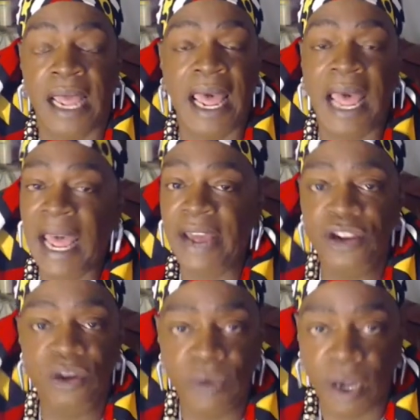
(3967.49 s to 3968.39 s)
How do
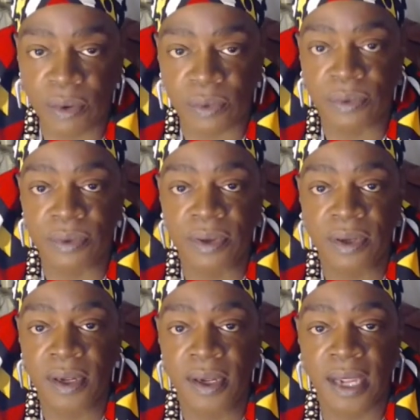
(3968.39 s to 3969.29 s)
you know?
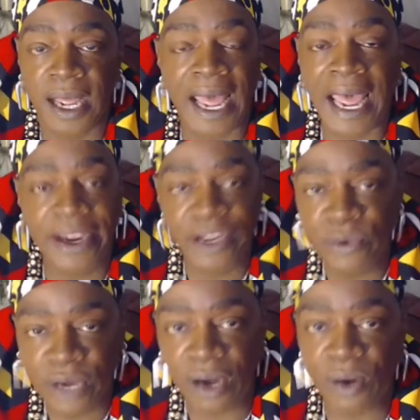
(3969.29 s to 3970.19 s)
How do you
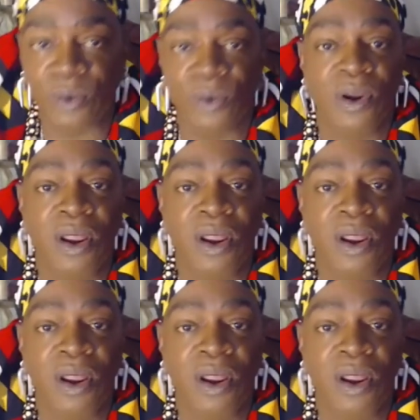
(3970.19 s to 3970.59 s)
know?